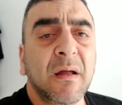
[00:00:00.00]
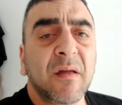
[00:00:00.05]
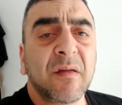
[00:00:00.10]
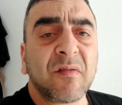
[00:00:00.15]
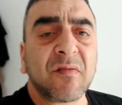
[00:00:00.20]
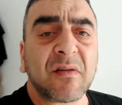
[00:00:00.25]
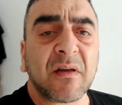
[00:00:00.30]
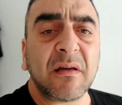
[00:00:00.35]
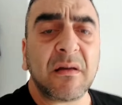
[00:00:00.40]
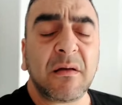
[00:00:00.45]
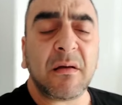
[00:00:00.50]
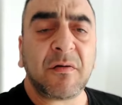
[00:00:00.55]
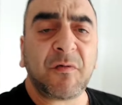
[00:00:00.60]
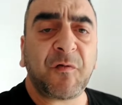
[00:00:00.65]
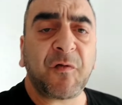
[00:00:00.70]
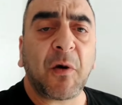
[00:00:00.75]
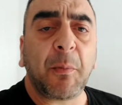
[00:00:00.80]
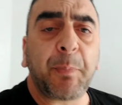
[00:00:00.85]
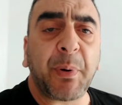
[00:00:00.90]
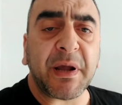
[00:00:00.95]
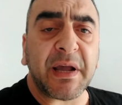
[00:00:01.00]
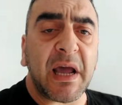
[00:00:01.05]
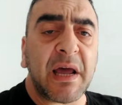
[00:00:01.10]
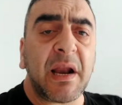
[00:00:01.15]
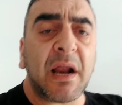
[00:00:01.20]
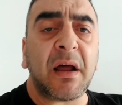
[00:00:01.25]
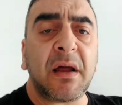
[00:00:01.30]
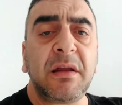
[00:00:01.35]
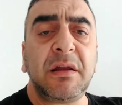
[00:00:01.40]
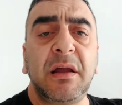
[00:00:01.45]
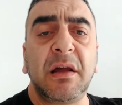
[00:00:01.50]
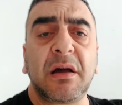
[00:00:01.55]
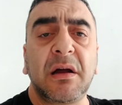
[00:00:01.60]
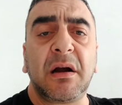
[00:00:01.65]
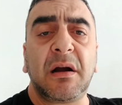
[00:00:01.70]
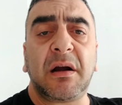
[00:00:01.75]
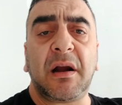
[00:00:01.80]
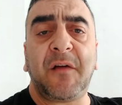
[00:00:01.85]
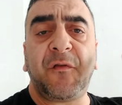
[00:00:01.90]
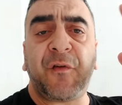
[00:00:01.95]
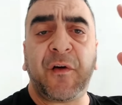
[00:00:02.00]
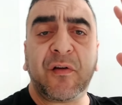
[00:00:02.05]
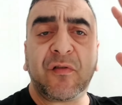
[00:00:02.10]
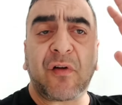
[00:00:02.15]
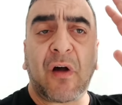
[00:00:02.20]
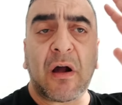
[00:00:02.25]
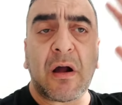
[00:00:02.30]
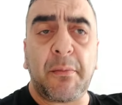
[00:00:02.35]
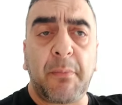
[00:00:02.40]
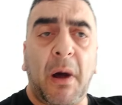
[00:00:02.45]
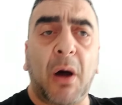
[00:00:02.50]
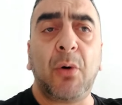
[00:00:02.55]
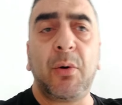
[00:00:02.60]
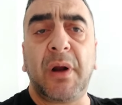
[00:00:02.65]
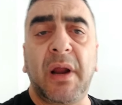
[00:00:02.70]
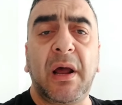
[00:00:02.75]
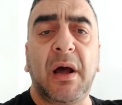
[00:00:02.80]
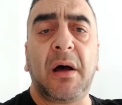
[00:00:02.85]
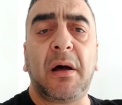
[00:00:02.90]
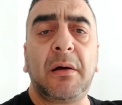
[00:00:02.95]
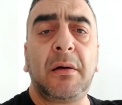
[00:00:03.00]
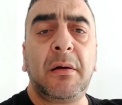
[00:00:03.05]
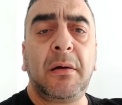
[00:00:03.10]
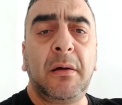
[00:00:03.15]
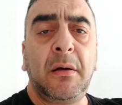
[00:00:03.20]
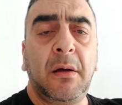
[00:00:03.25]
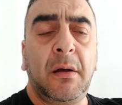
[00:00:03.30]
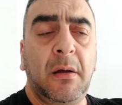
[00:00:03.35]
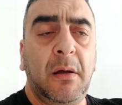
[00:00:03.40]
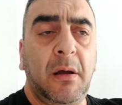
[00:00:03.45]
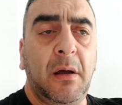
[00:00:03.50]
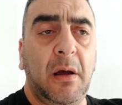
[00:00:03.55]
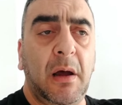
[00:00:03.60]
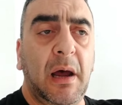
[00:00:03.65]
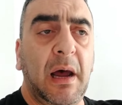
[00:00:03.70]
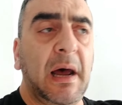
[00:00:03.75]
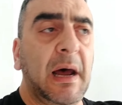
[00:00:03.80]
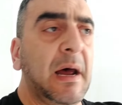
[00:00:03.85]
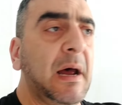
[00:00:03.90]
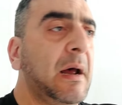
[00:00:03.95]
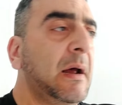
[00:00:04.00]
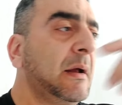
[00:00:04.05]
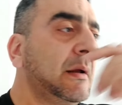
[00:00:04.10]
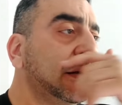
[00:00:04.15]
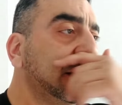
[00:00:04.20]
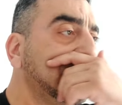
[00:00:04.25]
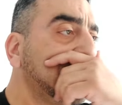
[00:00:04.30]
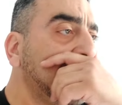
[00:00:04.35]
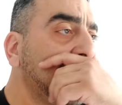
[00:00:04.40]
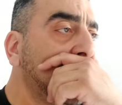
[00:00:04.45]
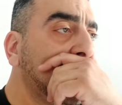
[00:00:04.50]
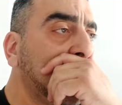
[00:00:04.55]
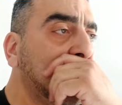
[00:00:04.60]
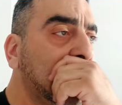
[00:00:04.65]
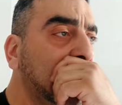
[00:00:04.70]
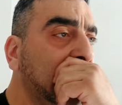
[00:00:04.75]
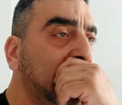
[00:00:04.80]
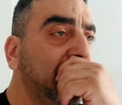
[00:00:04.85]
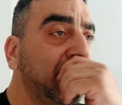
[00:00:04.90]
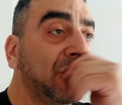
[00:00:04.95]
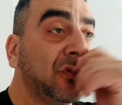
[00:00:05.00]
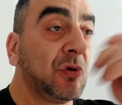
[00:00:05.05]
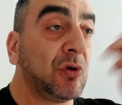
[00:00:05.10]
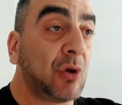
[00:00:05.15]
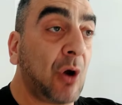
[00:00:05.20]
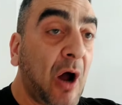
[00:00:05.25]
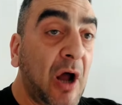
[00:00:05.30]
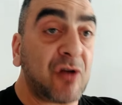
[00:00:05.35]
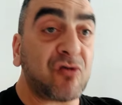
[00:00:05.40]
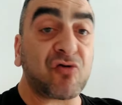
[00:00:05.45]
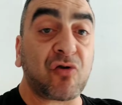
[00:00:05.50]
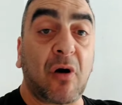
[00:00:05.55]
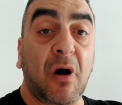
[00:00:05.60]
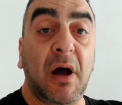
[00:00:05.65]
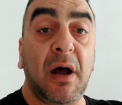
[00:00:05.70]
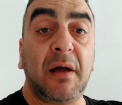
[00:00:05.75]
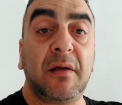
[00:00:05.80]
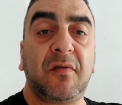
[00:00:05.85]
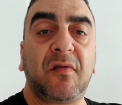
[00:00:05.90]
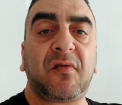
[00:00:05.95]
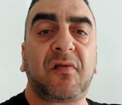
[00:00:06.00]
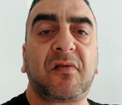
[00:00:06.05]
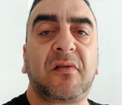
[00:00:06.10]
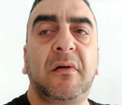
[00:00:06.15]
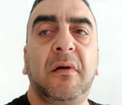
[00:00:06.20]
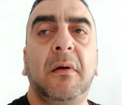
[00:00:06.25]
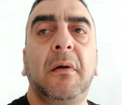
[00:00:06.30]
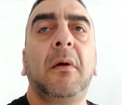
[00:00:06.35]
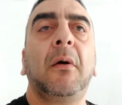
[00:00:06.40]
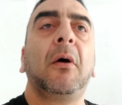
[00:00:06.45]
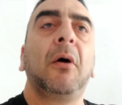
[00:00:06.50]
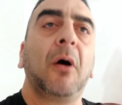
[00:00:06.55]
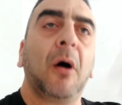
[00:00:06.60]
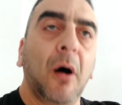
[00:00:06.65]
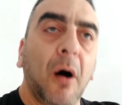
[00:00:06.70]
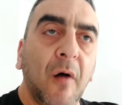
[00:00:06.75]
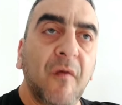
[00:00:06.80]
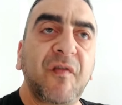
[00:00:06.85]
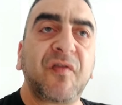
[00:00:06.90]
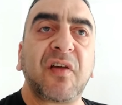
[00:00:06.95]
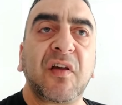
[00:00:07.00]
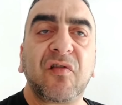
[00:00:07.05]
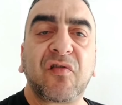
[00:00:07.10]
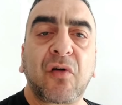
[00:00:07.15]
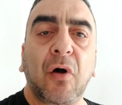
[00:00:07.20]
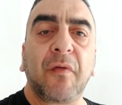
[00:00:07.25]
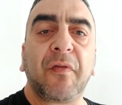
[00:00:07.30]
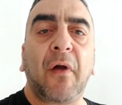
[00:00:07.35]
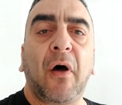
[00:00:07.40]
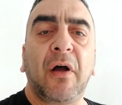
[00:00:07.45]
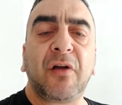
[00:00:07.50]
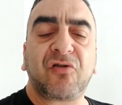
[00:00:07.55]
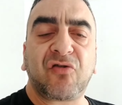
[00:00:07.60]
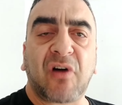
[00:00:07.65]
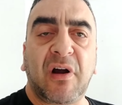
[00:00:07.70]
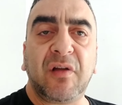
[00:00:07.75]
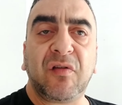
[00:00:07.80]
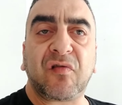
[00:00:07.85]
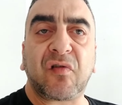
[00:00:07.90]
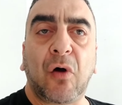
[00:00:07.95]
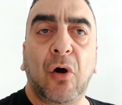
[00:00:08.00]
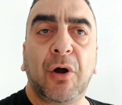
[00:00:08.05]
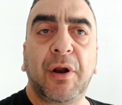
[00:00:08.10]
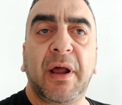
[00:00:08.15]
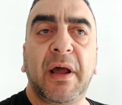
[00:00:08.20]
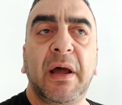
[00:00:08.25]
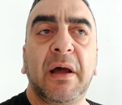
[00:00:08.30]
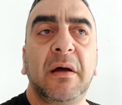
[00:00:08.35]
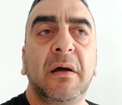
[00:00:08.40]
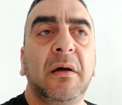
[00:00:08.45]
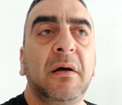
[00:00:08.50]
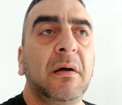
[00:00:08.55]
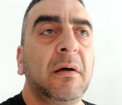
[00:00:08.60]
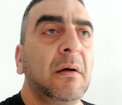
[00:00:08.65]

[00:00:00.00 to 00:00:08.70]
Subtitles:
See, for a beginner, you're going to need things like ammonia and nitrites. Obviously, it's got nitrates on it.